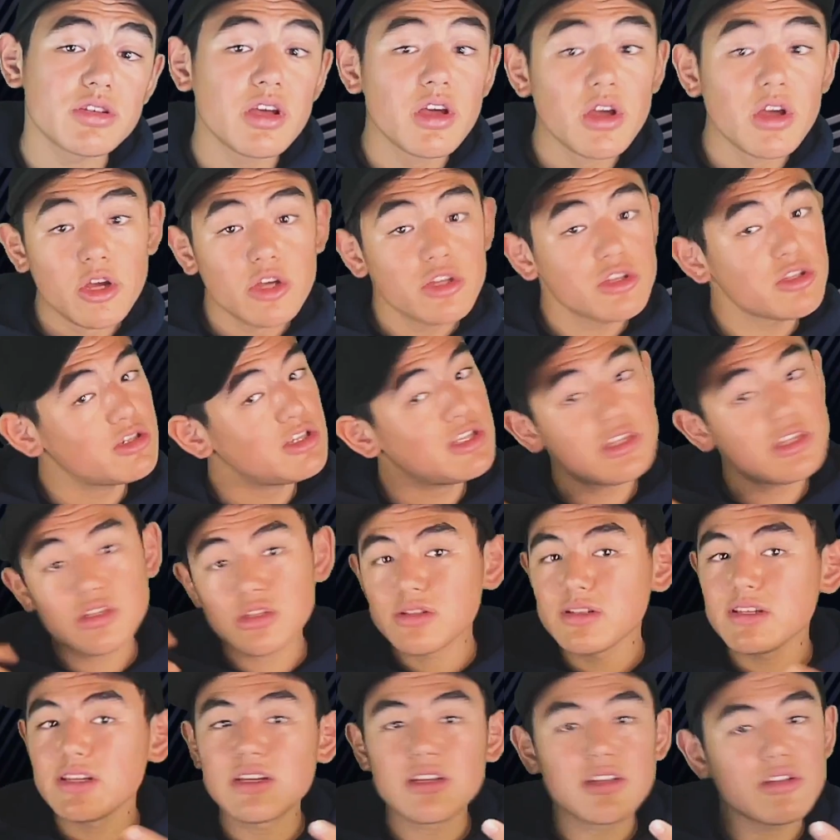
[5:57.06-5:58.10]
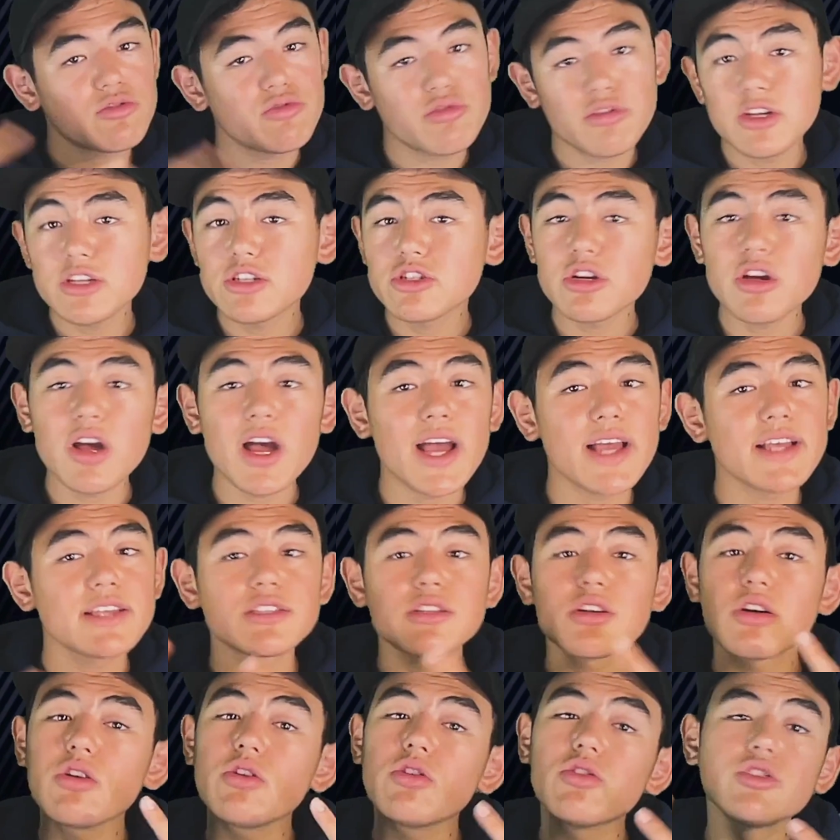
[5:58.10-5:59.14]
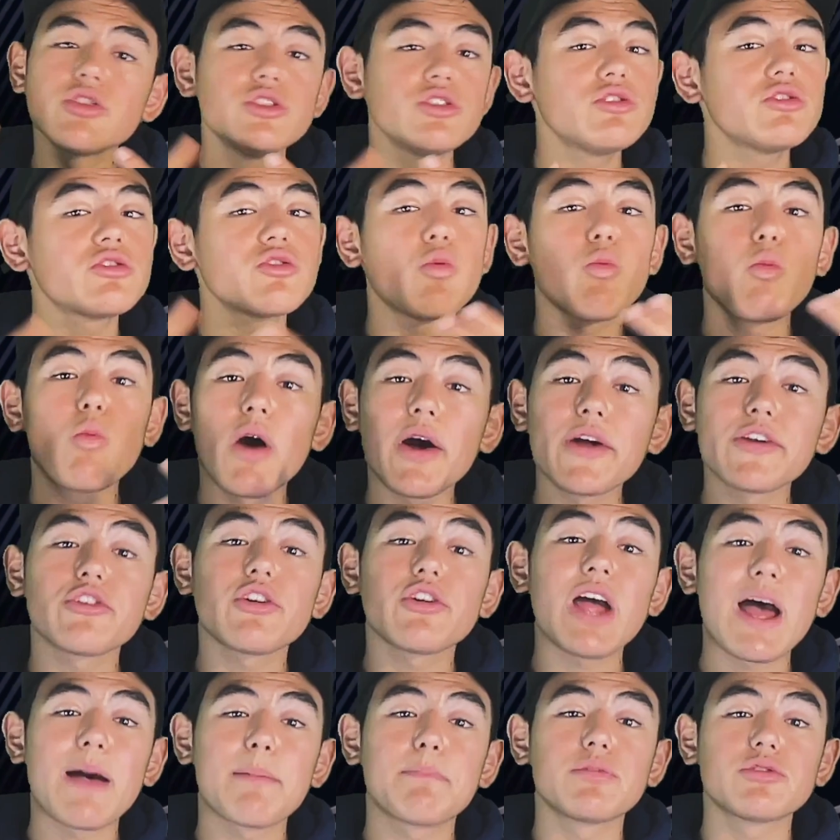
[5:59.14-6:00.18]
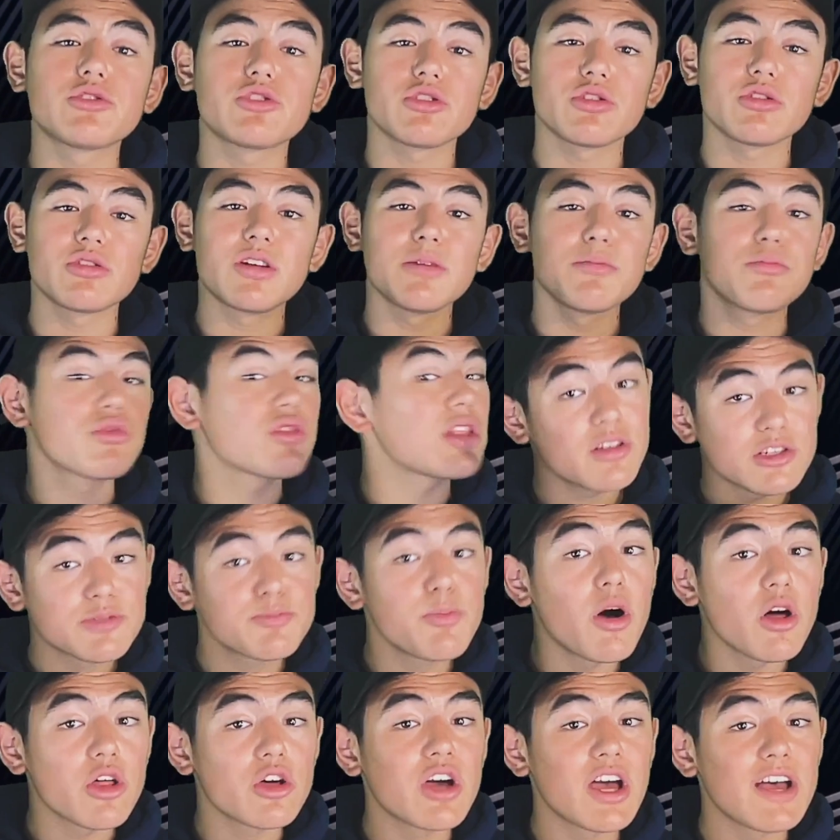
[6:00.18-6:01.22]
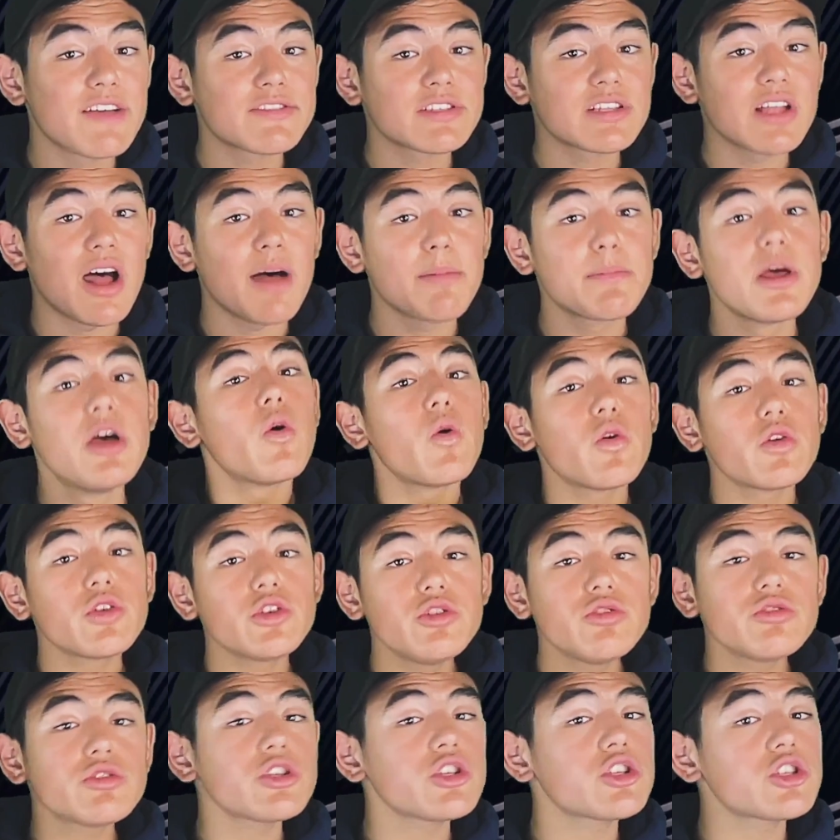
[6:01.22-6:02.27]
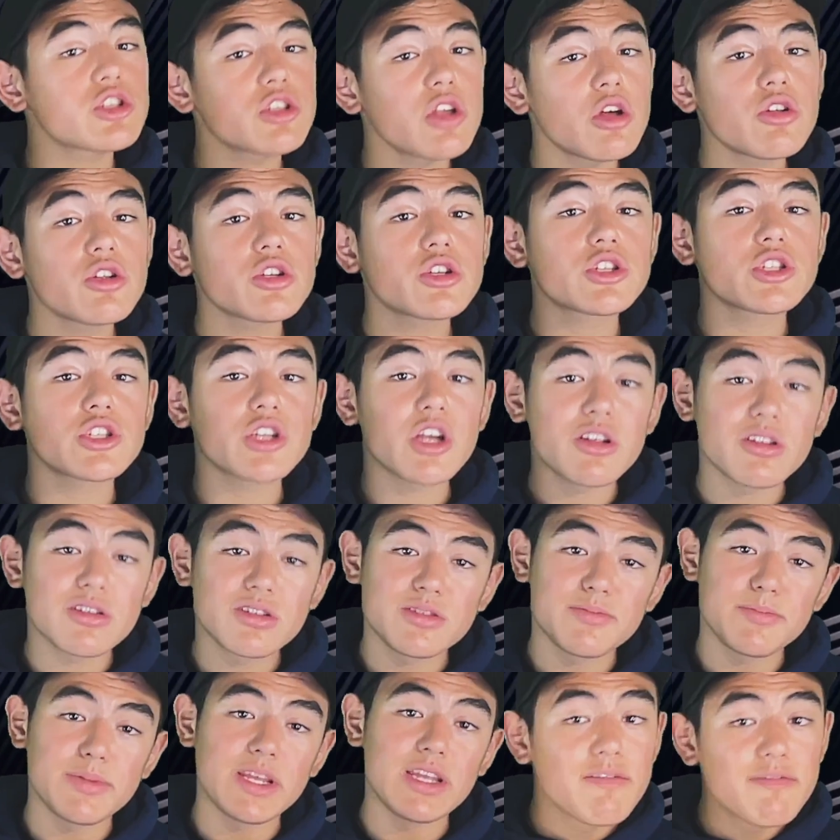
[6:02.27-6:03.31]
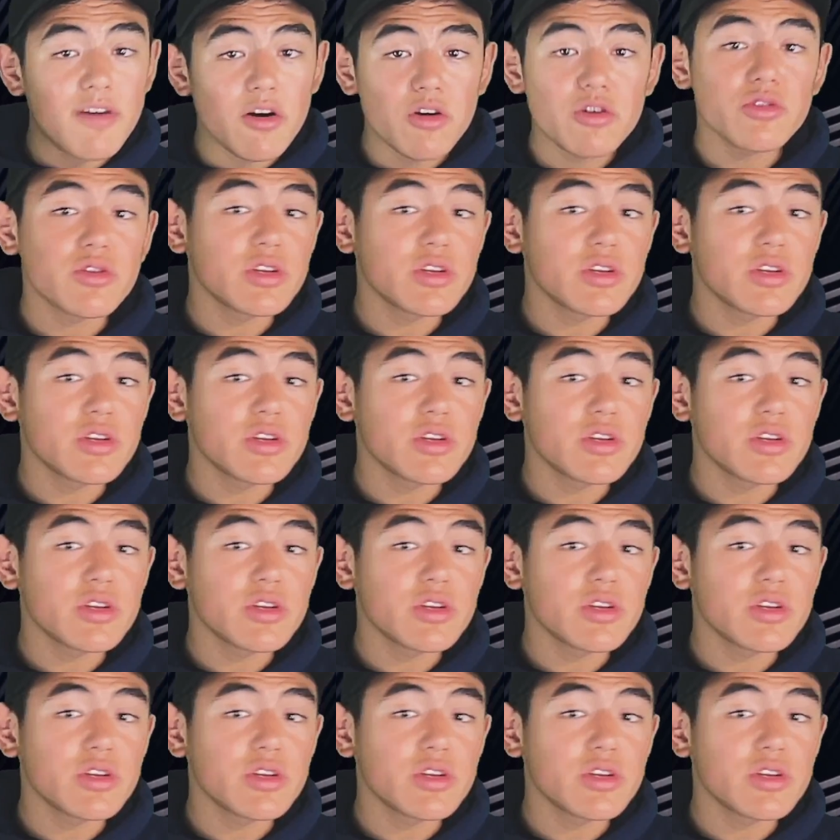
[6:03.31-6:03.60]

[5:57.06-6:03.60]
You either need to increase your ISO or use a wider aperture number, like smaller f-stop, or use a slow shutter speed. Photo is